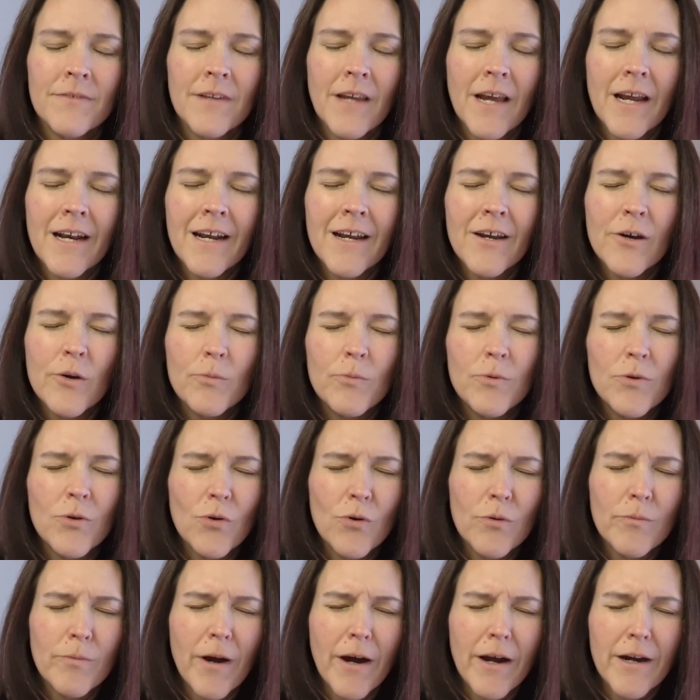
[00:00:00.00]
And I hope
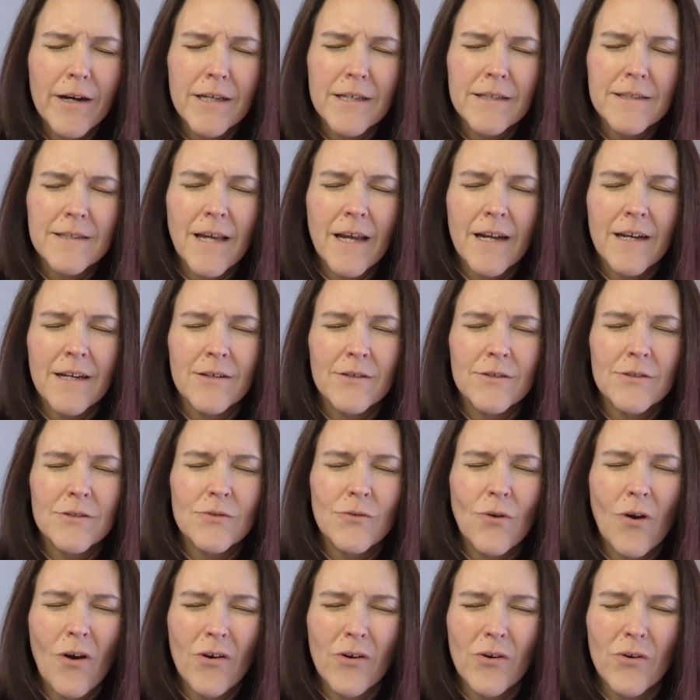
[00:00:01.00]
your body is getting
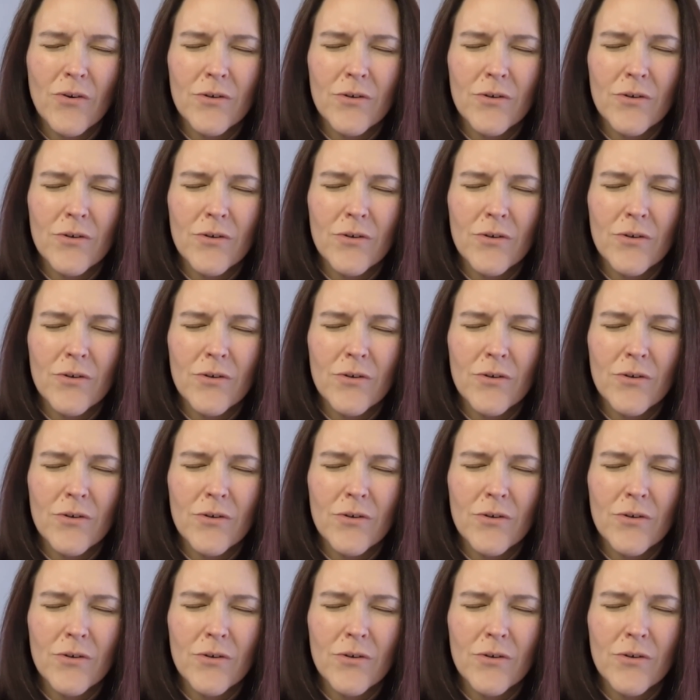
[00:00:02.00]
stronger